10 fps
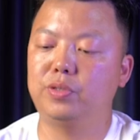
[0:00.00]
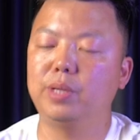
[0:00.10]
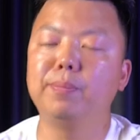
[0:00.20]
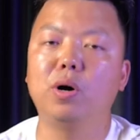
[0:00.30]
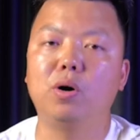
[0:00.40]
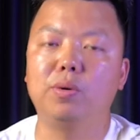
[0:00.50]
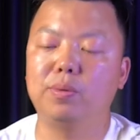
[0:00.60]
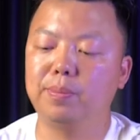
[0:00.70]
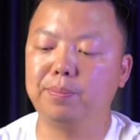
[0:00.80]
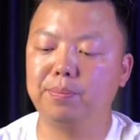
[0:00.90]

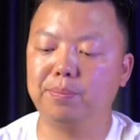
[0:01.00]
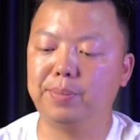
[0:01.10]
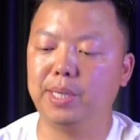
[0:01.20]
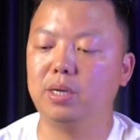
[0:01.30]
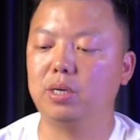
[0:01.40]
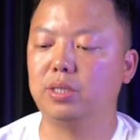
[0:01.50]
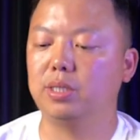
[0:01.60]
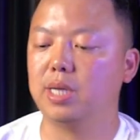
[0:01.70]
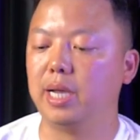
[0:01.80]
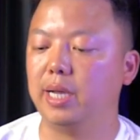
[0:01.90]
simple, better
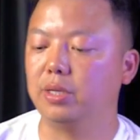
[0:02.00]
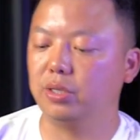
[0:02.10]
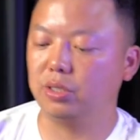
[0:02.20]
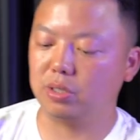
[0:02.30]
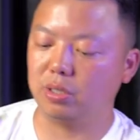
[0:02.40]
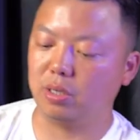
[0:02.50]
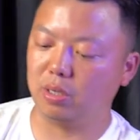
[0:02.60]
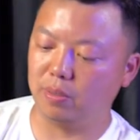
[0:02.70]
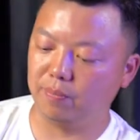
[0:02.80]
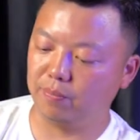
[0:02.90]
design, and it's
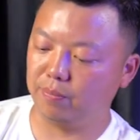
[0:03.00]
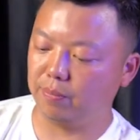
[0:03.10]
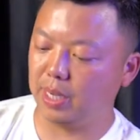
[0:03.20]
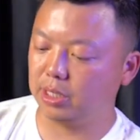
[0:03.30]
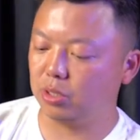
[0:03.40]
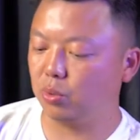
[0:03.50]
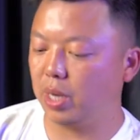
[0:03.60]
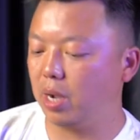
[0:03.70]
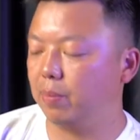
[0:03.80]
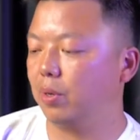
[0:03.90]
much
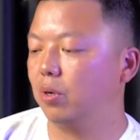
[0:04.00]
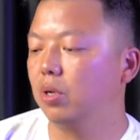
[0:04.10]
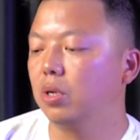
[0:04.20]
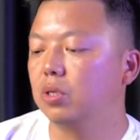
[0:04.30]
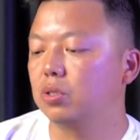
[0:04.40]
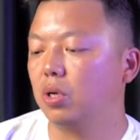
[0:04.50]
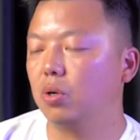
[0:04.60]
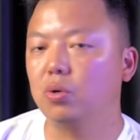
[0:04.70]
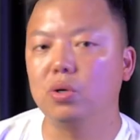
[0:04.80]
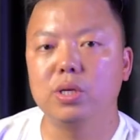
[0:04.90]
reliable.
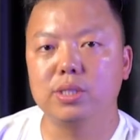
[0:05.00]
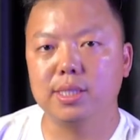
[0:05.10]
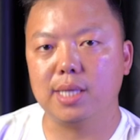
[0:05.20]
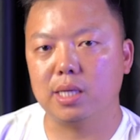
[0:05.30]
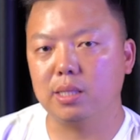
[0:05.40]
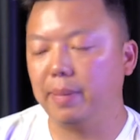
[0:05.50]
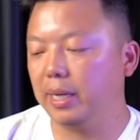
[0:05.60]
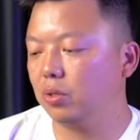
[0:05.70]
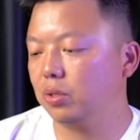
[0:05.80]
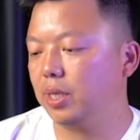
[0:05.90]
So these are the
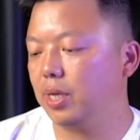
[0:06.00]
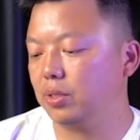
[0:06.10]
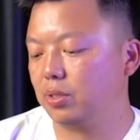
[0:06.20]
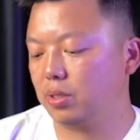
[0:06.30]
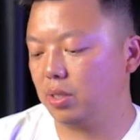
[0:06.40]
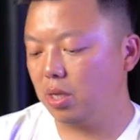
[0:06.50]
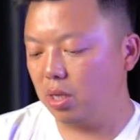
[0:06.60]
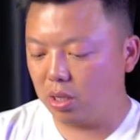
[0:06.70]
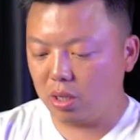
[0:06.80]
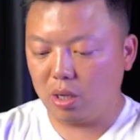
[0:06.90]
minor changes.
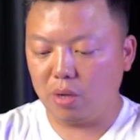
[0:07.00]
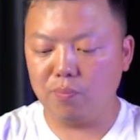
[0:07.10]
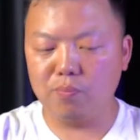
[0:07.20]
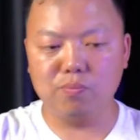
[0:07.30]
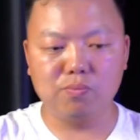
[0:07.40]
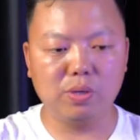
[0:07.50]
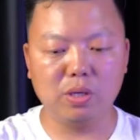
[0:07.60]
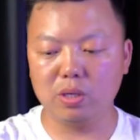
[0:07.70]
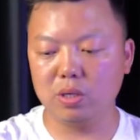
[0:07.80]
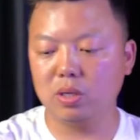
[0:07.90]

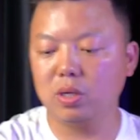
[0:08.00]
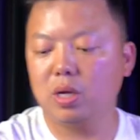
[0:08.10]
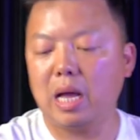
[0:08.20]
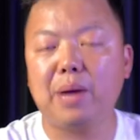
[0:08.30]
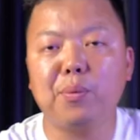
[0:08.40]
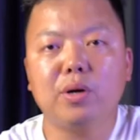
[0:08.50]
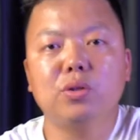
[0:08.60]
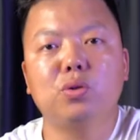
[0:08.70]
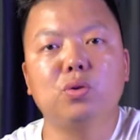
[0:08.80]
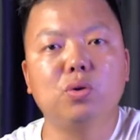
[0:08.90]
I
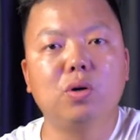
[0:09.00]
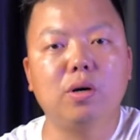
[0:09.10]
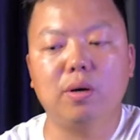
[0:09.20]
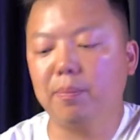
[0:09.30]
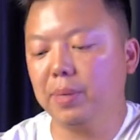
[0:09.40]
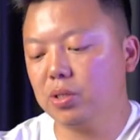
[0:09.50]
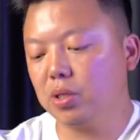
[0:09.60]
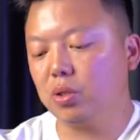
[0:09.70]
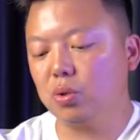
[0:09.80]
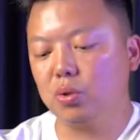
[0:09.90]
want to
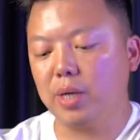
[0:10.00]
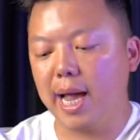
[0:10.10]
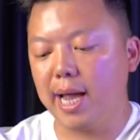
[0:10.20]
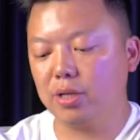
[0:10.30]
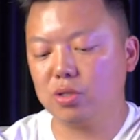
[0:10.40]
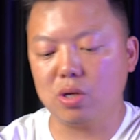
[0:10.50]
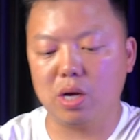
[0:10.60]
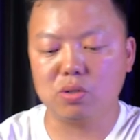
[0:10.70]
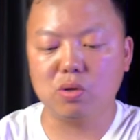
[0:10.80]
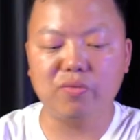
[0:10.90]
mention to you guys,
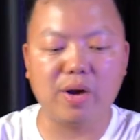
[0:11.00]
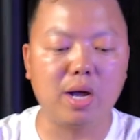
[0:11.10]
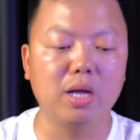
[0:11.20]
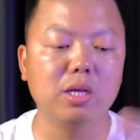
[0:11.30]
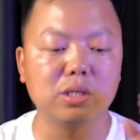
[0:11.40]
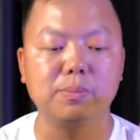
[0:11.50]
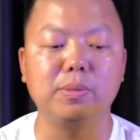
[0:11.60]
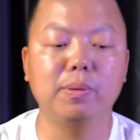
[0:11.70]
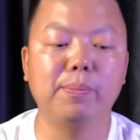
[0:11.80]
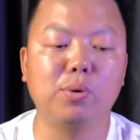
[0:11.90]
so far the
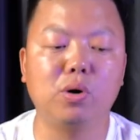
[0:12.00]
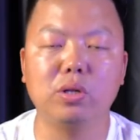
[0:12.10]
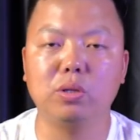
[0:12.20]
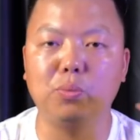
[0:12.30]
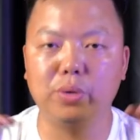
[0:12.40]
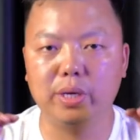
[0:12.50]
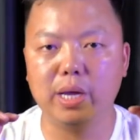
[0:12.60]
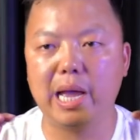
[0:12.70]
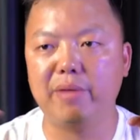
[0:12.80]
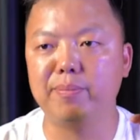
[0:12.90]
Meepo board we
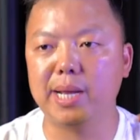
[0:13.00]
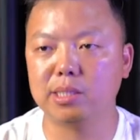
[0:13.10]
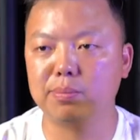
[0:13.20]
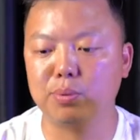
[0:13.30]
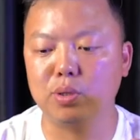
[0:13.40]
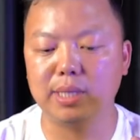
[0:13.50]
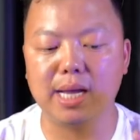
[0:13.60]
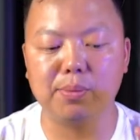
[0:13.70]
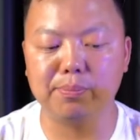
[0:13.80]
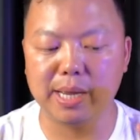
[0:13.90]
have mass
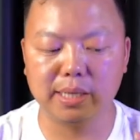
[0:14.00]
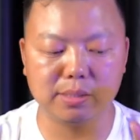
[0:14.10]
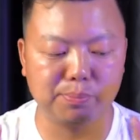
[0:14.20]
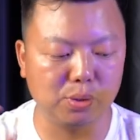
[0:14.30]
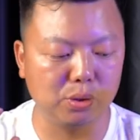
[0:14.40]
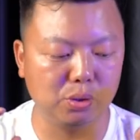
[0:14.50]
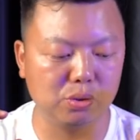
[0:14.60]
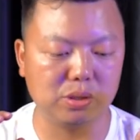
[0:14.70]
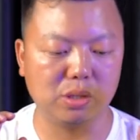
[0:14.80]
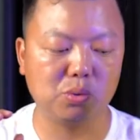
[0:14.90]

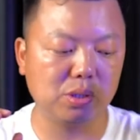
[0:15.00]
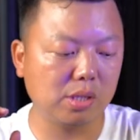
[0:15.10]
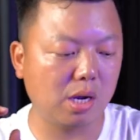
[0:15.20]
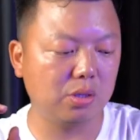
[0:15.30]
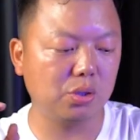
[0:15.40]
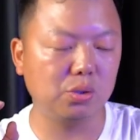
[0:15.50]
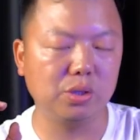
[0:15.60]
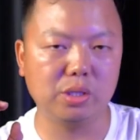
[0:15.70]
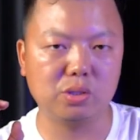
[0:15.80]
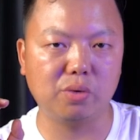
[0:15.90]
produced 3,000
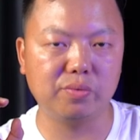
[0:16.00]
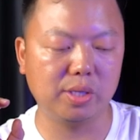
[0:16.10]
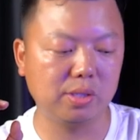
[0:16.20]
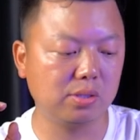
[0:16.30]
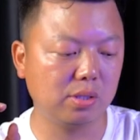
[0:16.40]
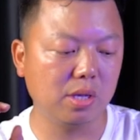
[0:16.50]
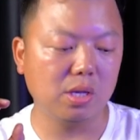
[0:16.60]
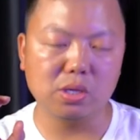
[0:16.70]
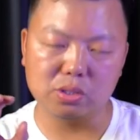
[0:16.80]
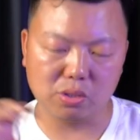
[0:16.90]
units of this.
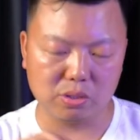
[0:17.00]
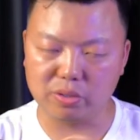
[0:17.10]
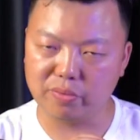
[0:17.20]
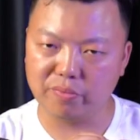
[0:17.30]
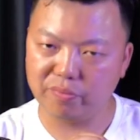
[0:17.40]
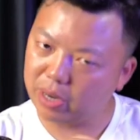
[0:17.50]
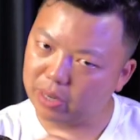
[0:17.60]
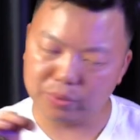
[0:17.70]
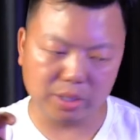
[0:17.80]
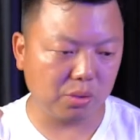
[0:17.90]
So it's
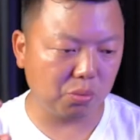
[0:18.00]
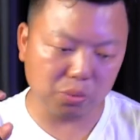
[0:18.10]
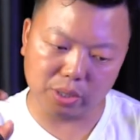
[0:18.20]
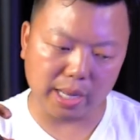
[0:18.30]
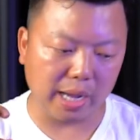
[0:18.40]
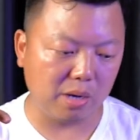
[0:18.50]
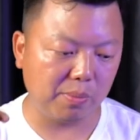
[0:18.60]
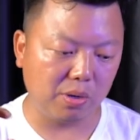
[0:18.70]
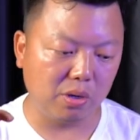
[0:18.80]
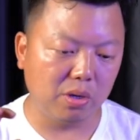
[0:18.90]
very
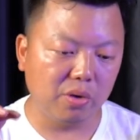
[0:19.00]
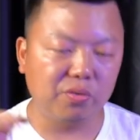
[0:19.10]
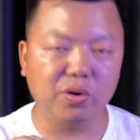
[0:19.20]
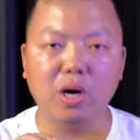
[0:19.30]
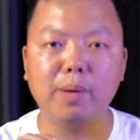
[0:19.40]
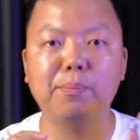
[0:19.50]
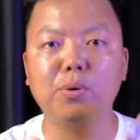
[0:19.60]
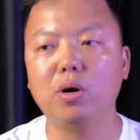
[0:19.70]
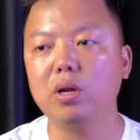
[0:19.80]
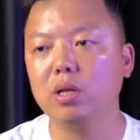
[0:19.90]
reliable. For a
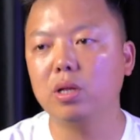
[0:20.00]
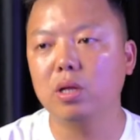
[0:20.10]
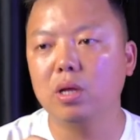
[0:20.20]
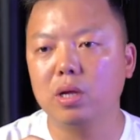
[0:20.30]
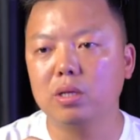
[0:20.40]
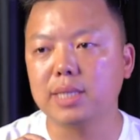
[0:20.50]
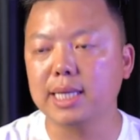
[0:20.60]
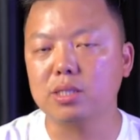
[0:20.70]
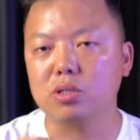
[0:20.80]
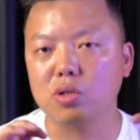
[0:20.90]
board
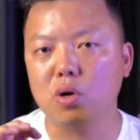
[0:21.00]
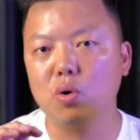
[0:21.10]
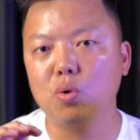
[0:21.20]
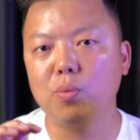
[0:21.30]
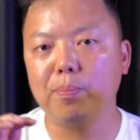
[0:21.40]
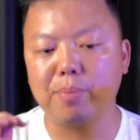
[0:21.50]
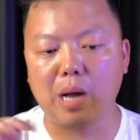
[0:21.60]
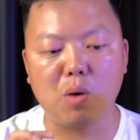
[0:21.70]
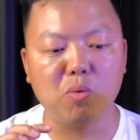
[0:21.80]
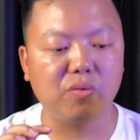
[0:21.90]
that's so
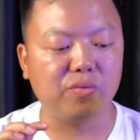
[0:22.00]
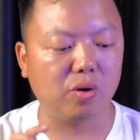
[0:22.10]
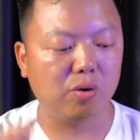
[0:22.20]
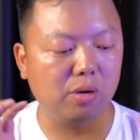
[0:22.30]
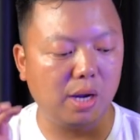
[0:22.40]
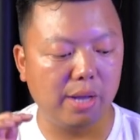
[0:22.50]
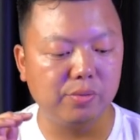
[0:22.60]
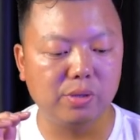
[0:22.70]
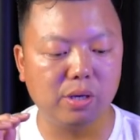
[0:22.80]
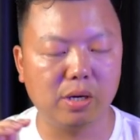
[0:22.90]
powerful
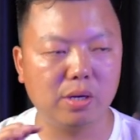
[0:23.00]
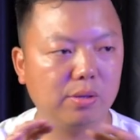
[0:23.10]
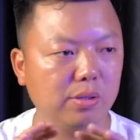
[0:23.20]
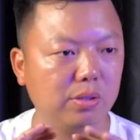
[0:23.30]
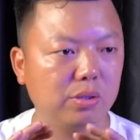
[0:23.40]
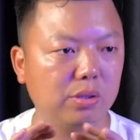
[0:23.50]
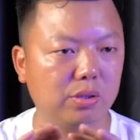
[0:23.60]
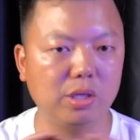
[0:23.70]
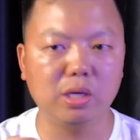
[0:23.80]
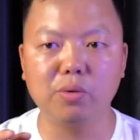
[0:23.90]
and
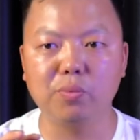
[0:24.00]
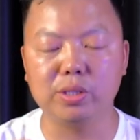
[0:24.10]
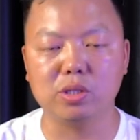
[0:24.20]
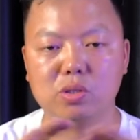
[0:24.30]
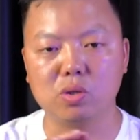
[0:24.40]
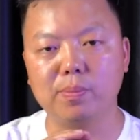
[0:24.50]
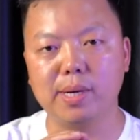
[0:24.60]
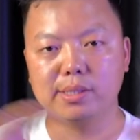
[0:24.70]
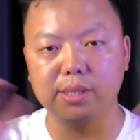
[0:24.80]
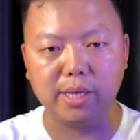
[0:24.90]
dealing with so
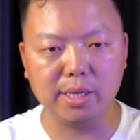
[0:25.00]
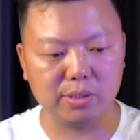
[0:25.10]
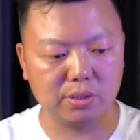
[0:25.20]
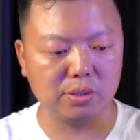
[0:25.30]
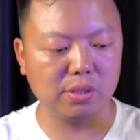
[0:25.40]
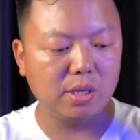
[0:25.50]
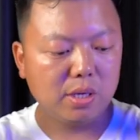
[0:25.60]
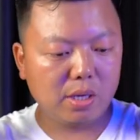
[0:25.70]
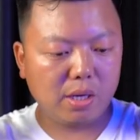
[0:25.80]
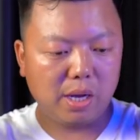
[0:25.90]
much heat
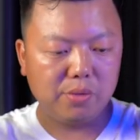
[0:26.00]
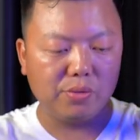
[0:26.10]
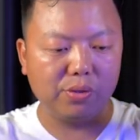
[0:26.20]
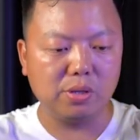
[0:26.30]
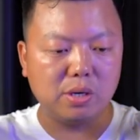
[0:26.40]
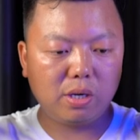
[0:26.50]
and